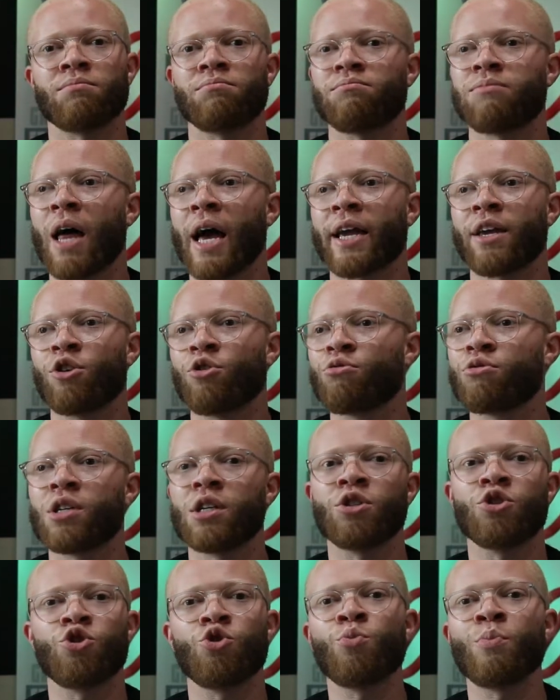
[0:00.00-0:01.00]
like you
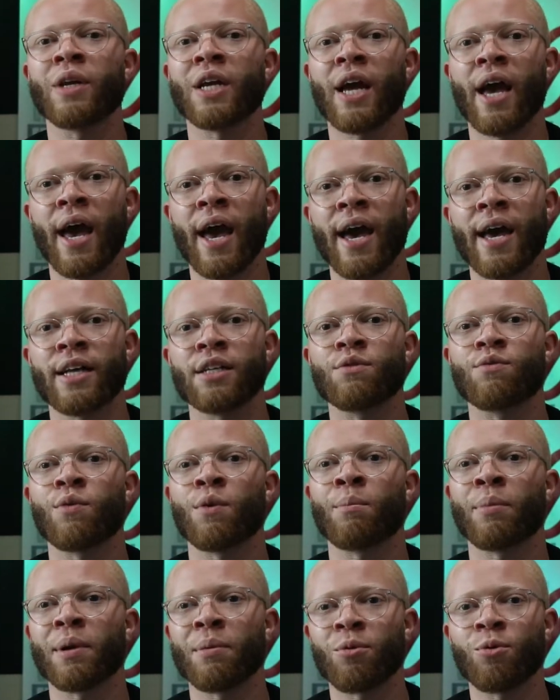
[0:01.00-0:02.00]
see too many ads
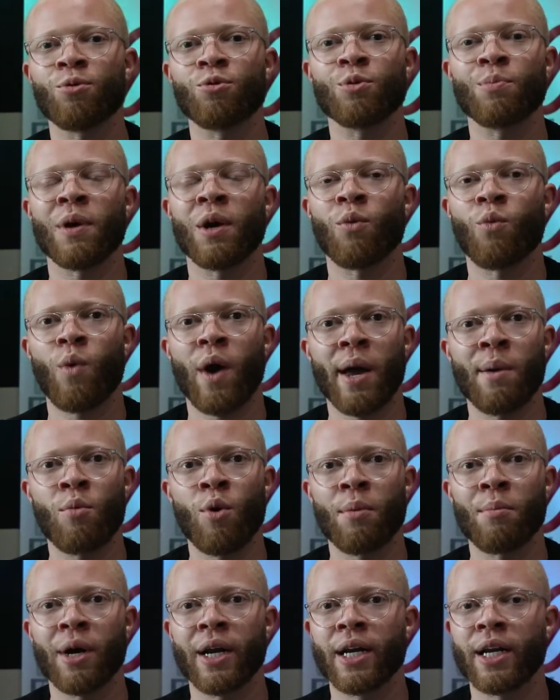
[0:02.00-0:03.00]
from people who spend way
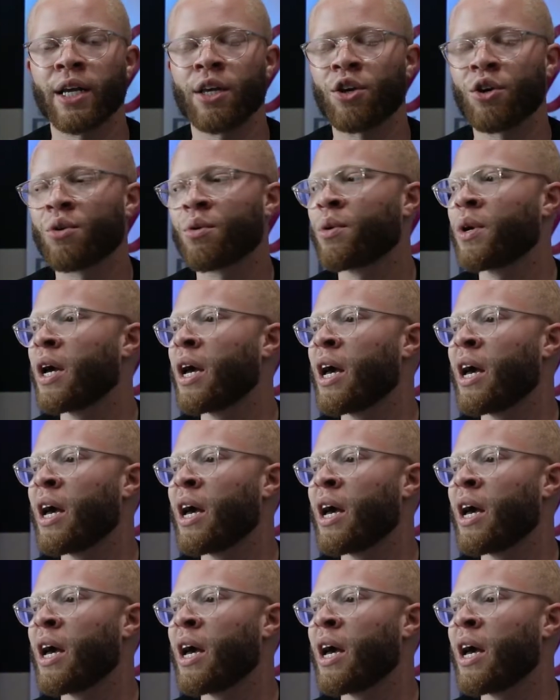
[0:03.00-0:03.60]
more money than you.